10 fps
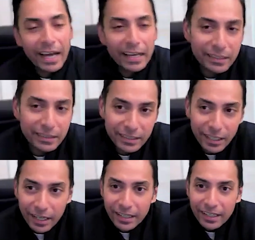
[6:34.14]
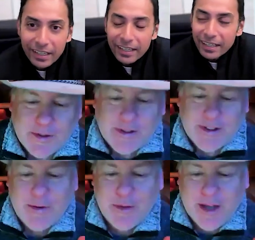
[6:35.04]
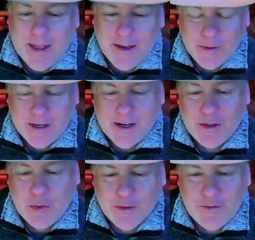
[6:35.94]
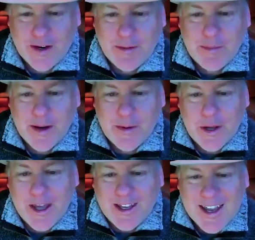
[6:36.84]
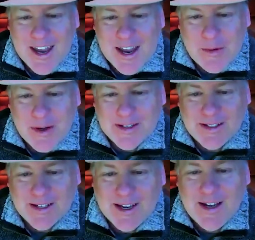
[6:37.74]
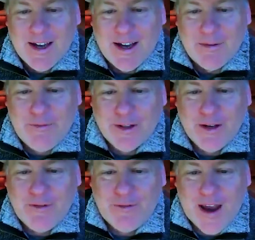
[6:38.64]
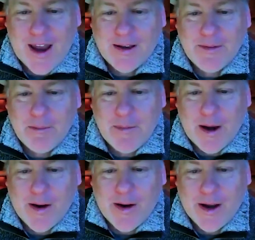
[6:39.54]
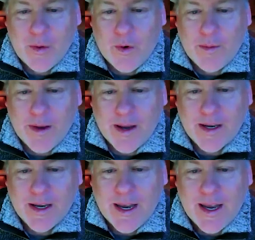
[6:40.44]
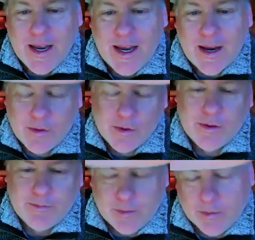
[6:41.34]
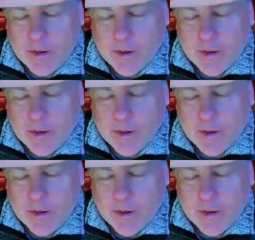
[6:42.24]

I did see this. It was I think it was on a Twitter feed, but it was a Philly fan marrying a woman who's